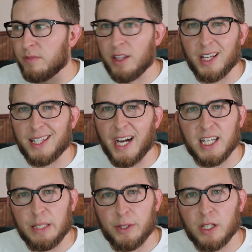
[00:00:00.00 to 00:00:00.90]
in like the
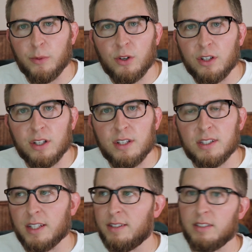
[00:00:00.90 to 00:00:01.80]
academic
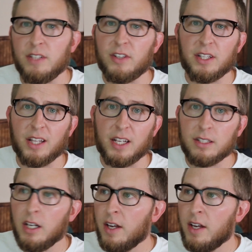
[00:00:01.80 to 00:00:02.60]
communities and even in like